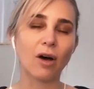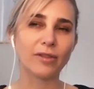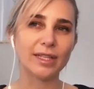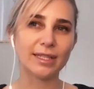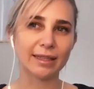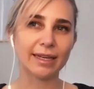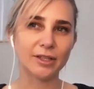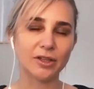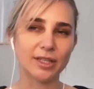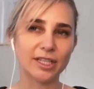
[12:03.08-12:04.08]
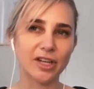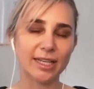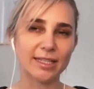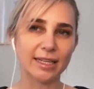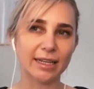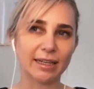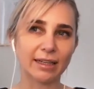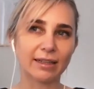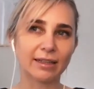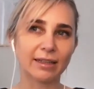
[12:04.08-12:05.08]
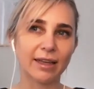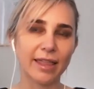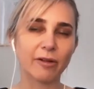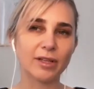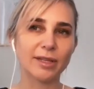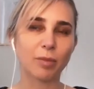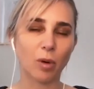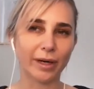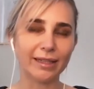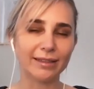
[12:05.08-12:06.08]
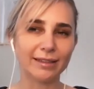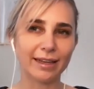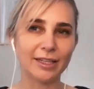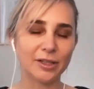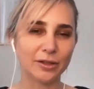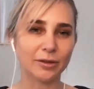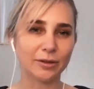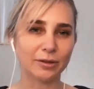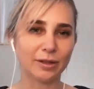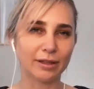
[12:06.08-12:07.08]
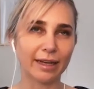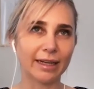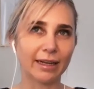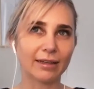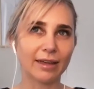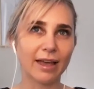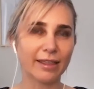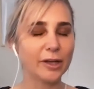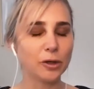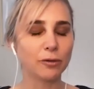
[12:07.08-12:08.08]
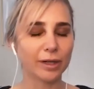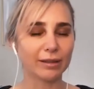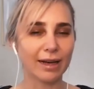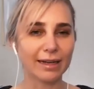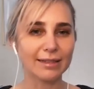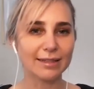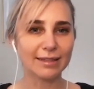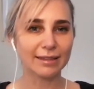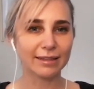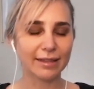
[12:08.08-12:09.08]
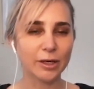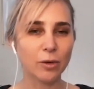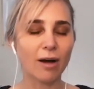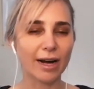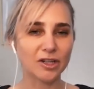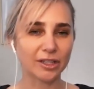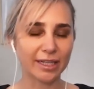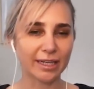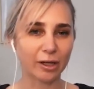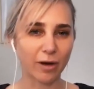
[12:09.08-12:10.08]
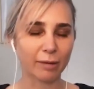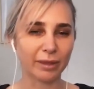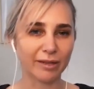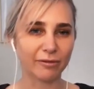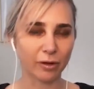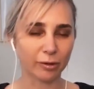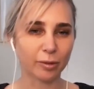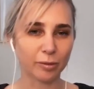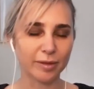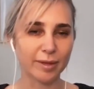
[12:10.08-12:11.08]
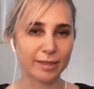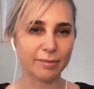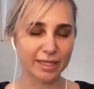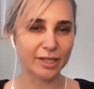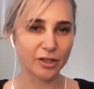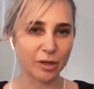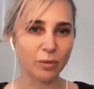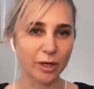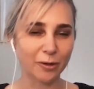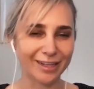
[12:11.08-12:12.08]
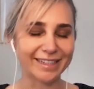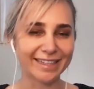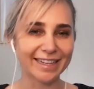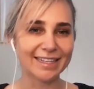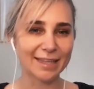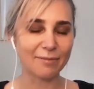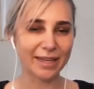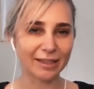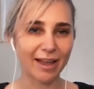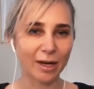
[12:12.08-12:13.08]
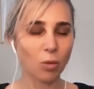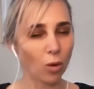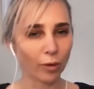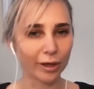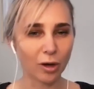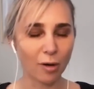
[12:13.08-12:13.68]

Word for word: obviously, as you're suggesting, there is a point until, like, that you realize that you are actually in an incredibly vulnerable position when you're in something like war and